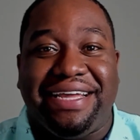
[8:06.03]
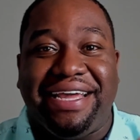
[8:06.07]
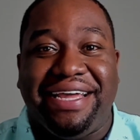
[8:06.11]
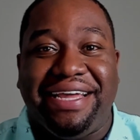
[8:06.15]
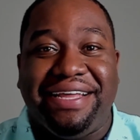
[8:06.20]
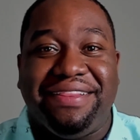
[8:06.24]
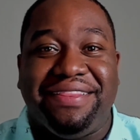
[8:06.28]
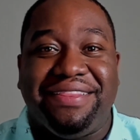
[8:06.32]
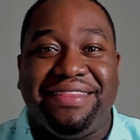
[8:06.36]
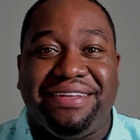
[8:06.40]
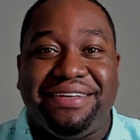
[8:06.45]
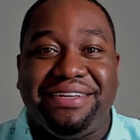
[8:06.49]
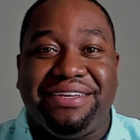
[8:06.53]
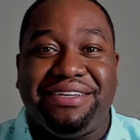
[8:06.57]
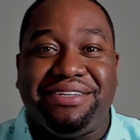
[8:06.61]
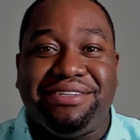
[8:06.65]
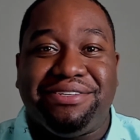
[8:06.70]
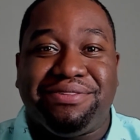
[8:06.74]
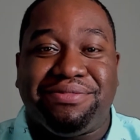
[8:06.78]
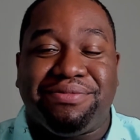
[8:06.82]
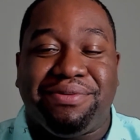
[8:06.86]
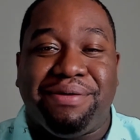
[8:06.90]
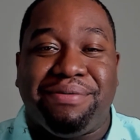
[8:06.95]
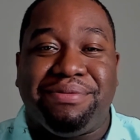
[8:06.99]
in the
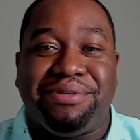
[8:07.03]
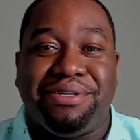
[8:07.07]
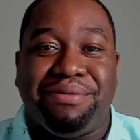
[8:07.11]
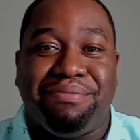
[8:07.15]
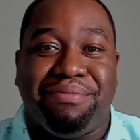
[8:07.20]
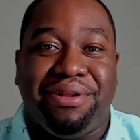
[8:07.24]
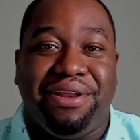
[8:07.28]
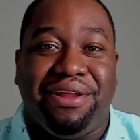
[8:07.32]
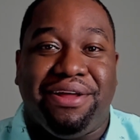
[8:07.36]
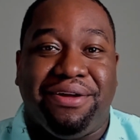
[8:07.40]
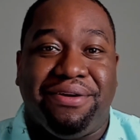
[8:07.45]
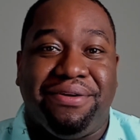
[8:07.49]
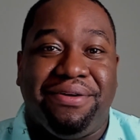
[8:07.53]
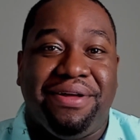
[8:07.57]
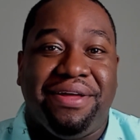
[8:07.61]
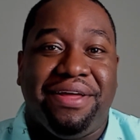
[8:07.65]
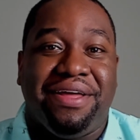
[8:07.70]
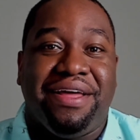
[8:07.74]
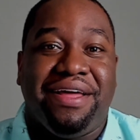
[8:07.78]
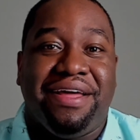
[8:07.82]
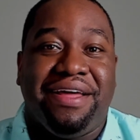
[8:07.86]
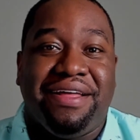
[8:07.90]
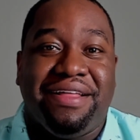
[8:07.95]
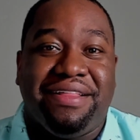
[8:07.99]
description below.
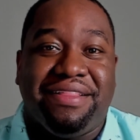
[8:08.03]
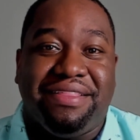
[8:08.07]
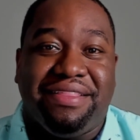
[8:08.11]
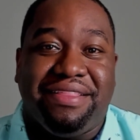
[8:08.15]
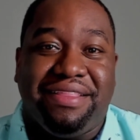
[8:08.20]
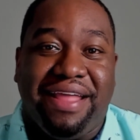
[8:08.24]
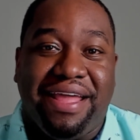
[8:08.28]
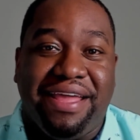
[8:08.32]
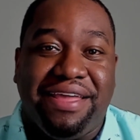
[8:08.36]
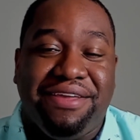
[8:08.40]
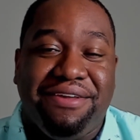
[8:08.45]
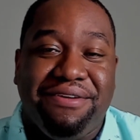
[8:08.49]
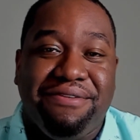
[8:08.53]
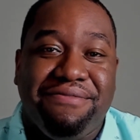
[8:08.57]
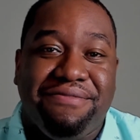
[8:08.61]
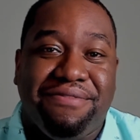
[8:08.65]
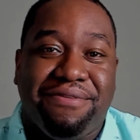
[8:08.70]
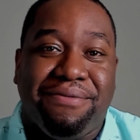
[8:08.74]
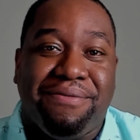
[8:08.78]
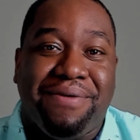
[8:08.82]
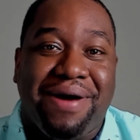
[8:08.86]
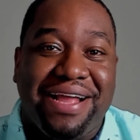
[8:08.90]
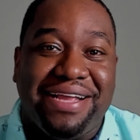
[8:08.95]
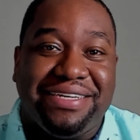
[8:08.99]
Thank you
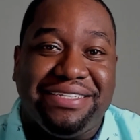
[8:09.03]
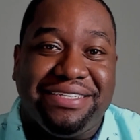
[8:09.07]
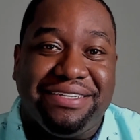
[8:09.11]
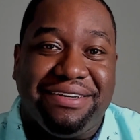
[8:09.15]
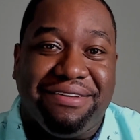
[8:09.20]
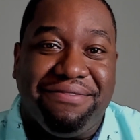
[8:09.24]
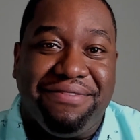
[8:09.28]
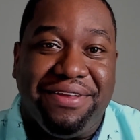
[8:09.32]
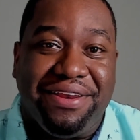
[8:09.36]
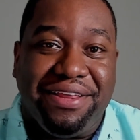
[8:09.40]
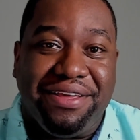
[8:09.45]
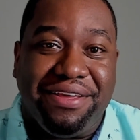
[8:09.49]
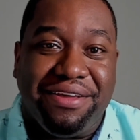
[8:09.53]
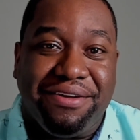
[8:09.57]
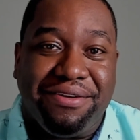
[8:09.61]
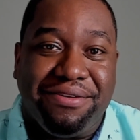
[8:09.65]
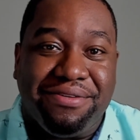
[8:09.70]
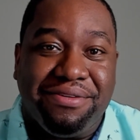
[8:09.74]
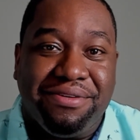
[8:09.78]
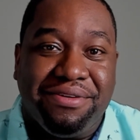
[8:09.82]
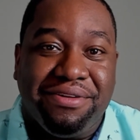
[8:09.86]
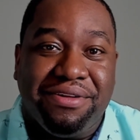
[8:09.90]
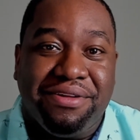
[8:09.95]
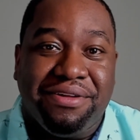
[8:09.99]
for watching the
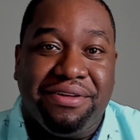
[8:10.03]
video.